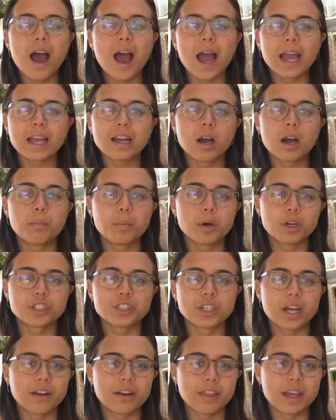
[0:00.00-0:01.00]
I got
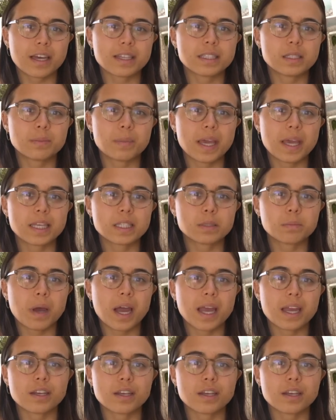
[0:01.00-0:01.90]
pushed out of that space by